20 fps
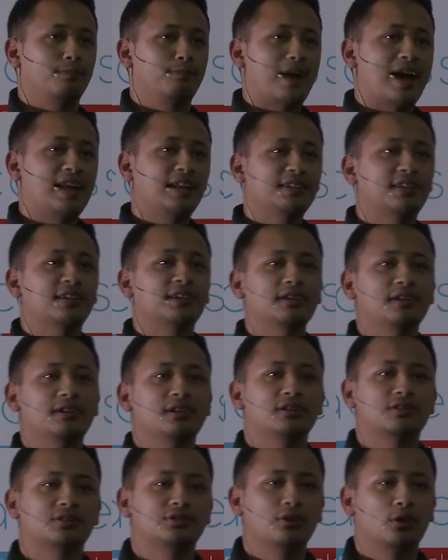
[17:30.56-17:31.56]
Panicking
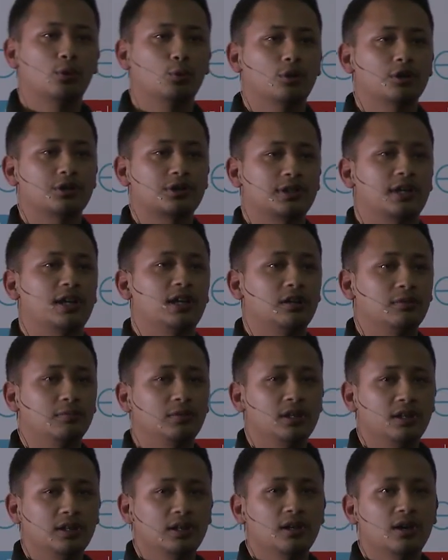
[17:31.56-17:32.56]
is your worst
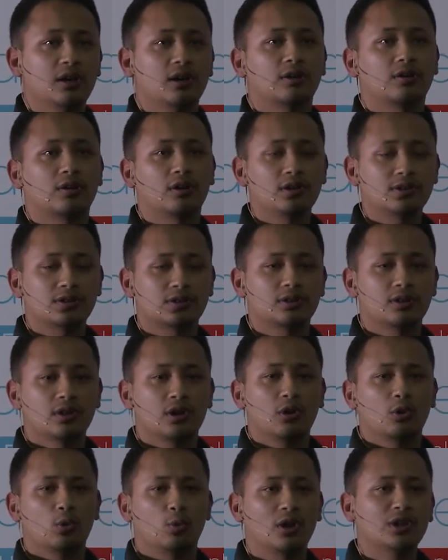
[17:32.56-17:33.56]
enemy, because
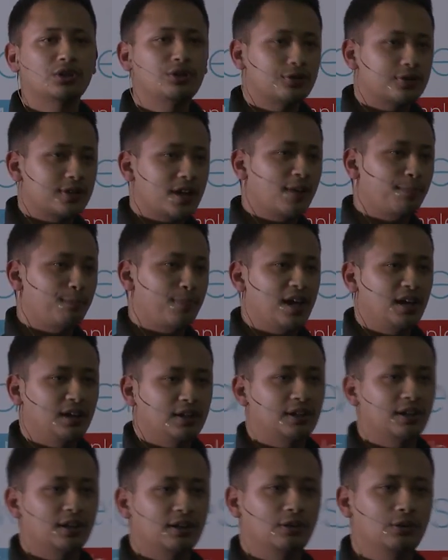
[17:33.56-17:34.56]
once you start
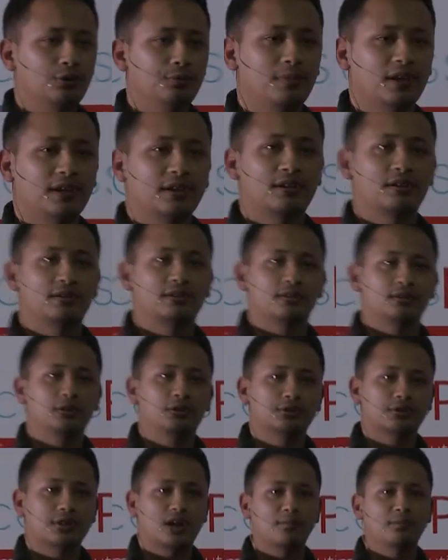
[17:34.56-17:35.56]
panicking,
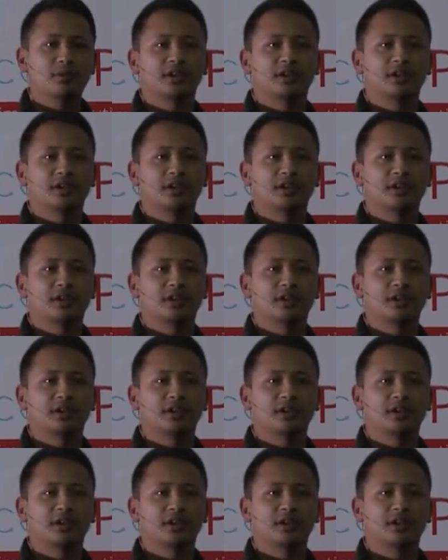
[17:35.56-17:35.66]
you start